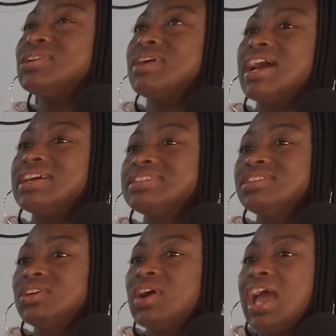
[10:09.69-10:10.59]
you
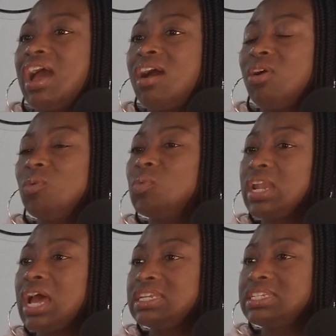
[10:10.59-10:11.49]
asked, you know, how or
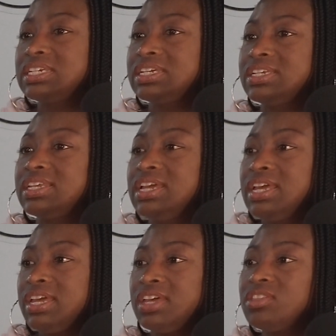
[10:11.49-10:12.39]
what I did
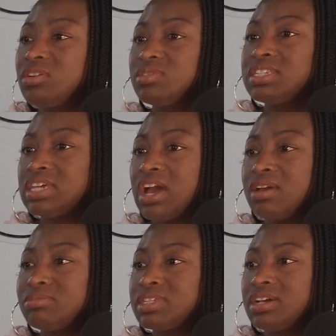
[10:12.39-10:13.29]
in those
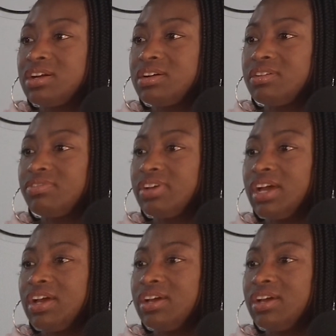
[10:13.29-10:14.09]
times of